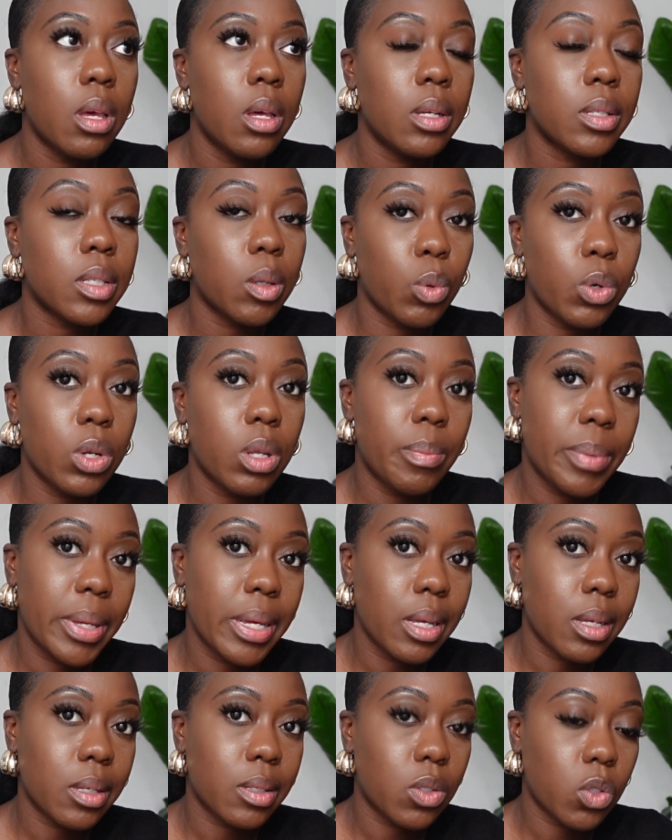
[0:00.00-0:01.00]
So I'm going to
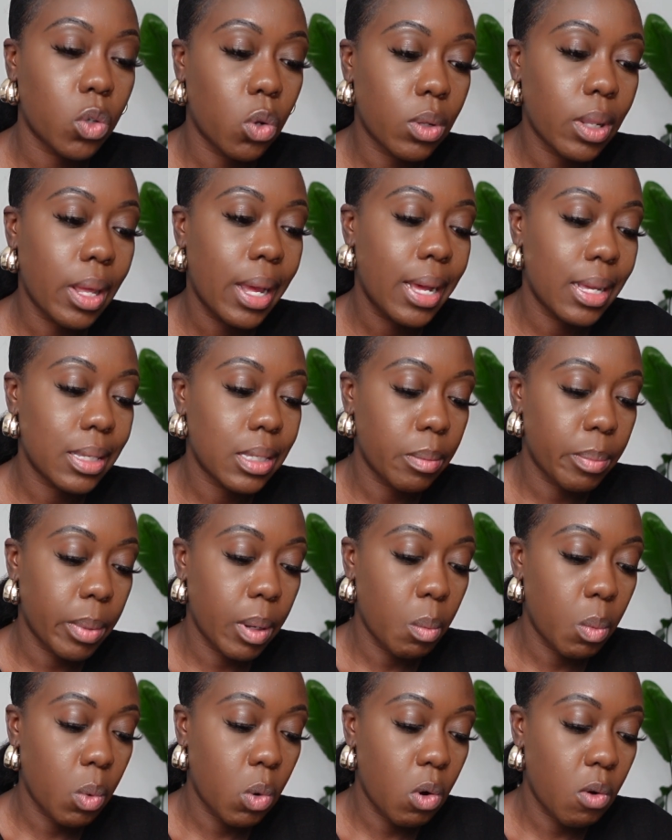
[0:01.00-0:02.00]
pick a song that has a bit
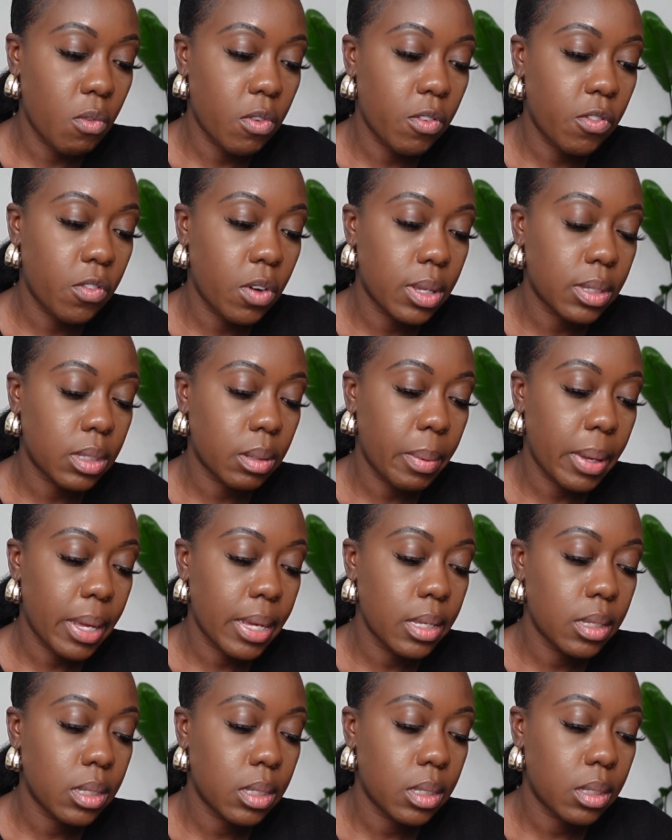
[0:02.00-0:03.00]
more of a faster
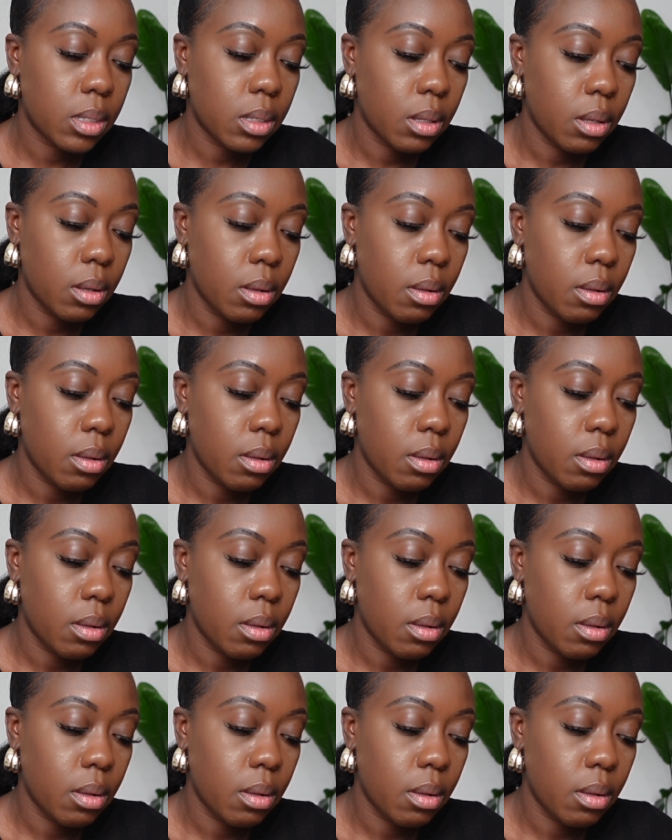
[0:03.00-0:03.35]
pace.